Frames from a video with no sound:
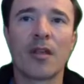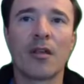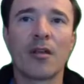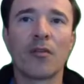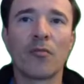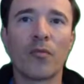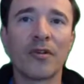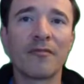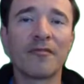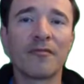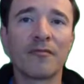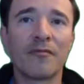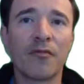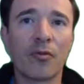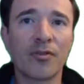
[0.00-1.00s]
Wind
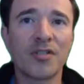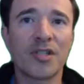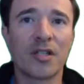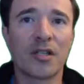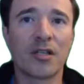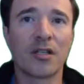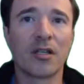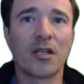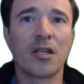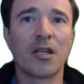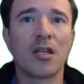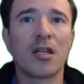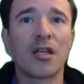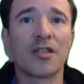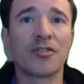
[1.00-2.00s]
forcing
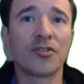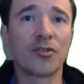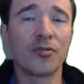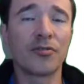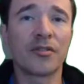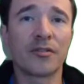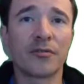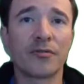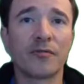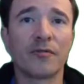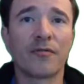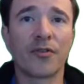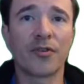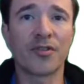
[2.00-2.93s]
is new to version